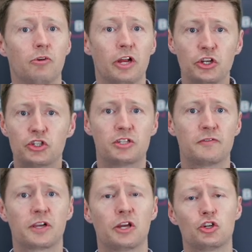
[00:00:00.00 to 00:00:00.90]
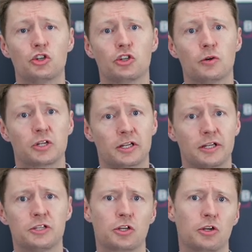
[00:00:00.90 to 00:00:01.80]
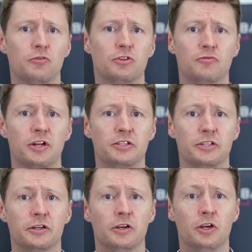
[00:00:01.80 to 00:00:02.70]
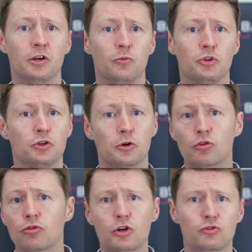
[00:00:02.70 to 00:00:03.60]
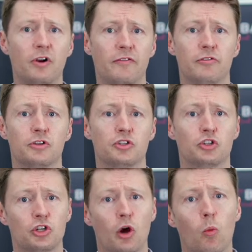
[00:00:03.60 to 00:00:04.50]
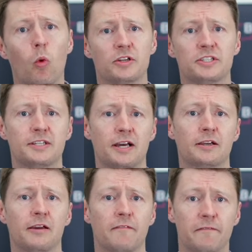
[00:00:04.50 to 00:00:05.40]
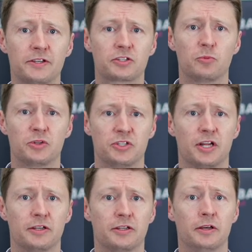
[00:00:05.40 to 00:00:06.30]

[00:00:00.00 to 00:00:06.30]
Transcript: Each certification shows a clear security rating which you can cross-reference to show what attack a fence can withstand,